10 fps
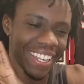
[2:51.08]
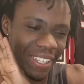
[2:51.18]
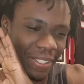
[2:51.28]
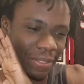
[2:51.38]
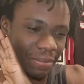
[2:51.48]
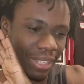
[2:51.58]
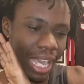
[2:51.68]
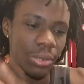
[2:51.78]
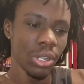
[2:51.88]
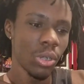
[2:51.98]

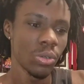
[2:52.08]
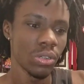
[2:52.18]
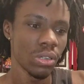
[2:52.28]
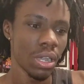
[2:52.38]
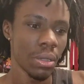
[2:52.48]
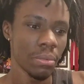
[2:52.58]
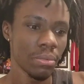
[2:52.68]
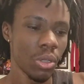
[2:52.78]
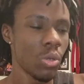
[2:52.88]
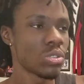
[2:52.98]
I don't know
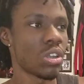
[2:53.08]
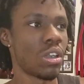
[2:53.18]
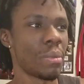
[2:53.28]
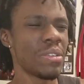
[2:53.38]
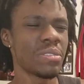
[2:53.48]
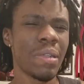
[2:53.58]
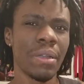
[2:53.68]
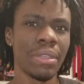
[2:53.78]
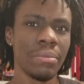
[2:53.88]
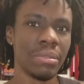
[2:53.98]
whose arm. It was
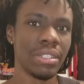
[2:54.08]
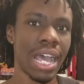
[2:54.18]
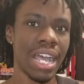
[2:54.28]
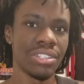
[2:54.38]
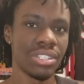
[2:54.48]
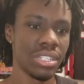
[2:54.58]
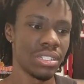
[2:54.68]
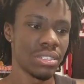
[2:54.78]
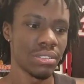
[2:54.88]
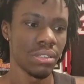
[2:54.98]
probably
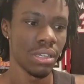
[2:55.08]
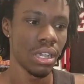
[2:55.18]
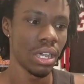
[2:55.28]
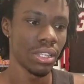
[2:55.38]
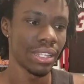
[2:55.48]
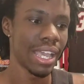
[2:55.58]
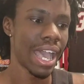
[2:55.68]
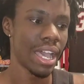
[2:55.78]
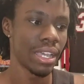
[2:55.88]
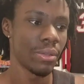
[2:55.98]
Banaji's. The
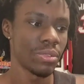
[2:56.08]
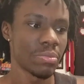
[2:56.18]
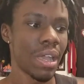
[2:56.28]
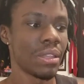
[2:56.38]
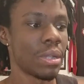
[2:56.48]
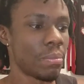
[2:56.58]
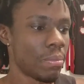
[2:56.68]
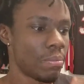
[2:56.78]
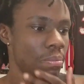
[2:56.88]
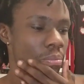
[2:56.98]
guy was probably a
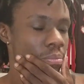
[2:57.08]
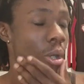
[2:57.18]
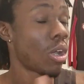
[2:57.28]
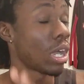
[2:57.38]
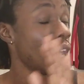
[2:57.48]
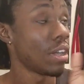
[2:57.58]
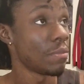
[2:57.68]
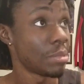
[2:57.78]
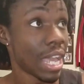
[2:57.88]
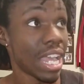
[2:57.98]
part
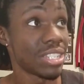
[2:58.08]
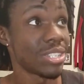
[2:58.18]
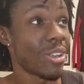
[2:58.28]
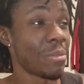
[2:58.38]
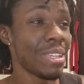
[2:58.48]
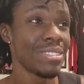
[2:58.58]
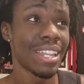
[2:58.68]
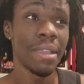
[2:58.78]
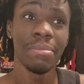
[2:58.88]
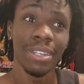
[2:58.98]
of Banaji's army. He
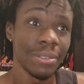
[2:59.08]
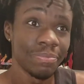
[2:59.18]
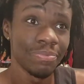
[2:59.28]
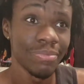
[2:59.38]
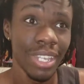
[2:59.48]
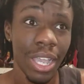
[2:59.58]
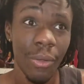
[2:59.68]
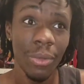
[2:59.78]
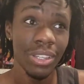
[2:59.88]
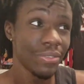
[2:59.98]
was like, bro,
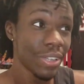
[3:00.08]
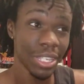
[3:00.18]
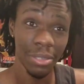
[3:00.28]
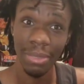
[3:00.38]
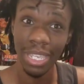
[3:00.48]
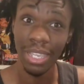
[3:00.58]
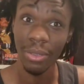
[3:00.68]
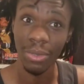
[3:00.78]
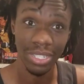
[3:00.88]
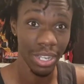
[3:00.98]
what the fuck you
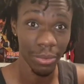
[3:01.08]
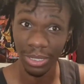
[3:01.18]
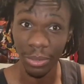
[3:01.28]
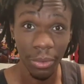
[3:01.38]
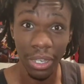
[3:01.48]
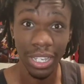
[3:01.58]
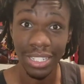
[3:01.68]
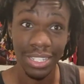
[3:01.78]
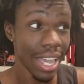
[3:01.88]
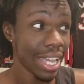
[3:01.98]
mean, what's up with the
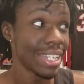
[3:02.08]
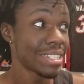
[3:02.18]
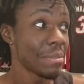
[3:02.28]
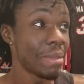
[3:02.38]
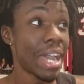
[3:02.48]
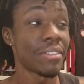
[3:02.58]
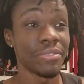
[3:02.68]
ones? Nah, this is a